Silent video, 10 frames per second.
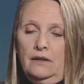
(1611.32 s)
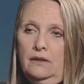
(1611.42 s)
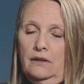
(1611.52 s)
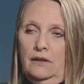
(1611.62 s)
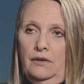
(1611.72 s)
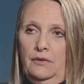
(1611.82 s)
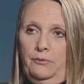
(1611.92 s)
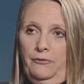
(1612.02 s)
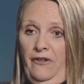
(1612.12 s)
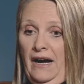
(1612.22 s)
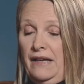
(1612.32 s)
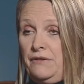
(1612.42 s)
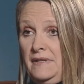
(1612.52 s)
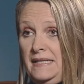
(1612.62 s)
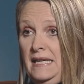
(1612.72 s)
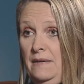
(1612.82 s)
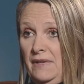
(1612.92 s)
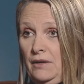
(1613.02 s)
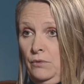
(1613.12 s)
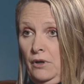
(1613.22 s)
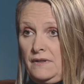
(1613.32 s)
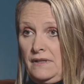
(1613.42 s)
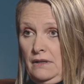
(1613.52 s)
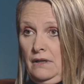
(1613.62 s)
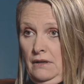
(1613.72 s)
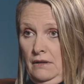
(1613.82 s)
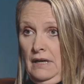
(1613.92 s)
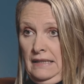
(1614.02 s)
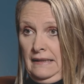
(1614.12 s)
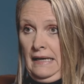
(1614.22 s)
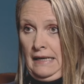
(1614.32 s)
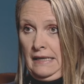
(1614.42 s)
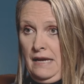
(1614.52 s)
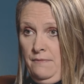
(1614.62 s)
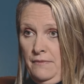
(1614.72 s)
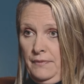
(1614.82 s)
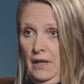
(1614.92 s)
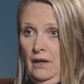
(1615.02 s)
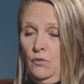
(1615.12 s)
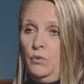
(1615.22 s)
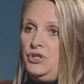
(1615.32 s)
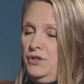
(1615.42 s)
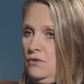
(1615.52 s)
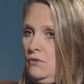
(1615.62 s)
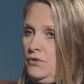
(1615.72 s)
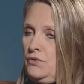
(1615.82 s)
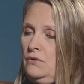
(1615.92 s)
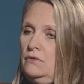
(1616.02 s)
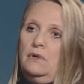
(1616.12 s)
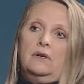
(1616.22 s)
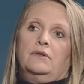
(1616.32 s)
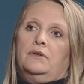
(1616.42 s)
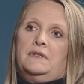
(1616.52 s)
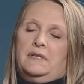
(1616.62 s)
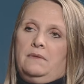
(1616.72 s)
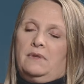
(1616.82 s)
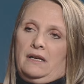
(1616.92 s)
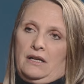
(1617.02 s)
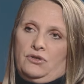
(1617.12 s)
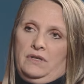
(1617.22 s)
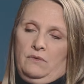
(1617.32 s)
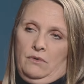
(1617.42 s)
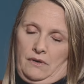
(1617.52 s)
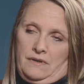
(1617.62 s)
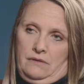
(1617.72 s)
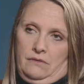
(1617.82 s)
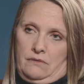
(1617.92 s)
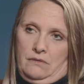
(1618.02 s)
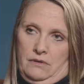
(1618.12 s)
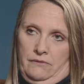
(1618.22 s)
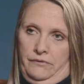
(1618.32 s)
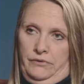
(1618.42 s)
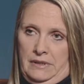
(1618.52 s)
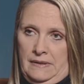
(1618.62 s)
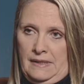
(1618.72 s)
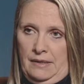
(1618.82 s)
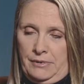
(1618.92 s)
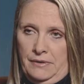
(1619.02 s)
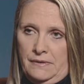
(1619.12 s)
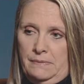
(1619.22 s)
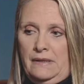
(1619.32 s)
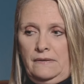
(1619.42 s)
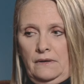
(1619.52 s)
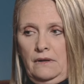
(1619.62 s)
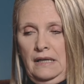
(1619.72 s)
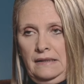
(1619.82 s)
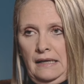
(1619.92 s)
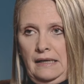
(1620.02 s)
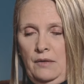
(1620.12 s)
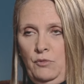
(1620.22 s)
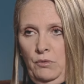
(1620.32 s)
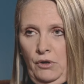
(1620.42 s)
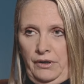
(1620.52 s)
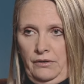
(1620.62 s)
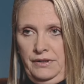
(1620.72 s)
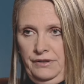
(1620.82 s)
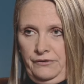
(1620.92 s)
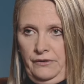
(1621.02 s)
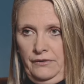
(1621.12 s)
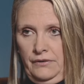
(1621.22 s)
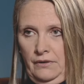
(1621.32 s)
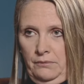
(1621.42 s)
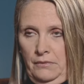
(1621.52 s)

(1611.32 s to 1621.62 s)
via the team that works at UCLan, which is also the team that actually works at the School of Law of UCLan Cyprus. But at UCLan we work on a different,